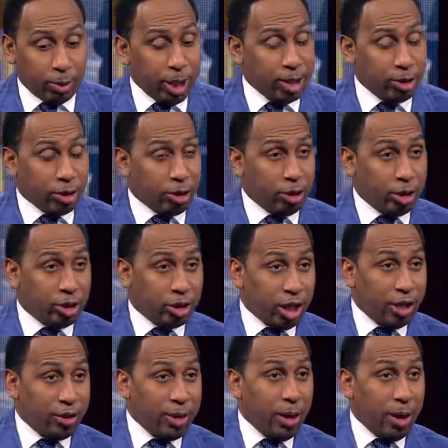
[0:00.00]
can't certainly
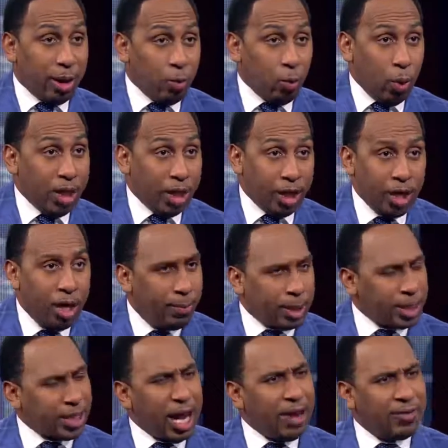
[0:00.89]
say not winning,
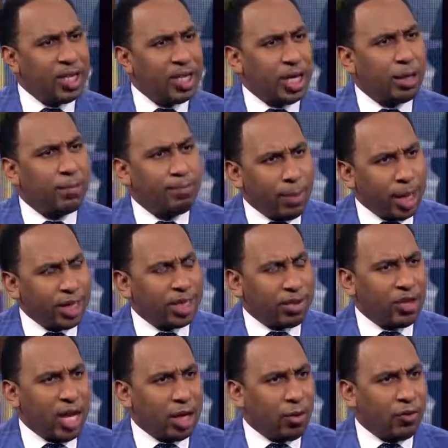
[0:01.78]
because they haven't done much
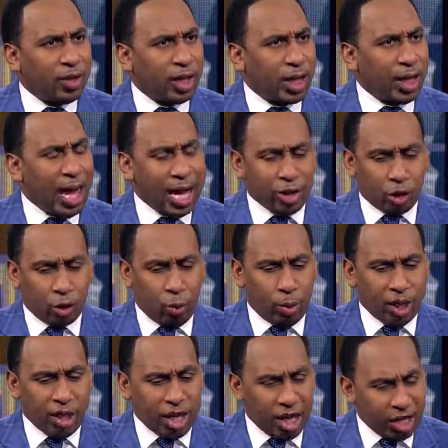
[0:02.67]
of that over the last
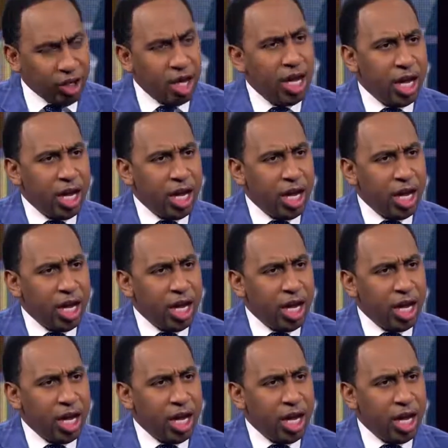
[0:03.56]
20 years.